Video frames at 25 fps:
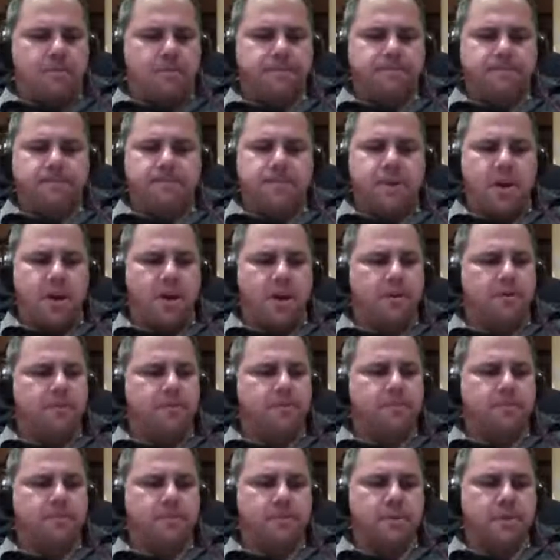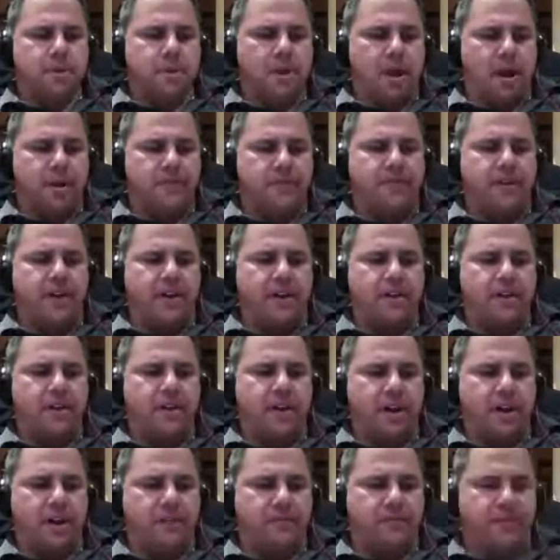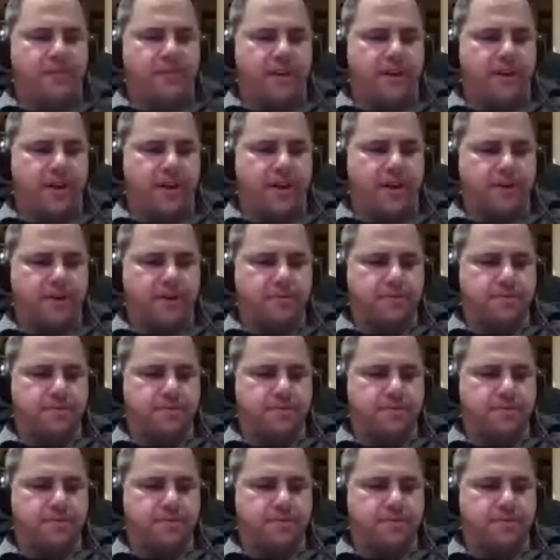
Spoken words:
No. I found it. I figured it out.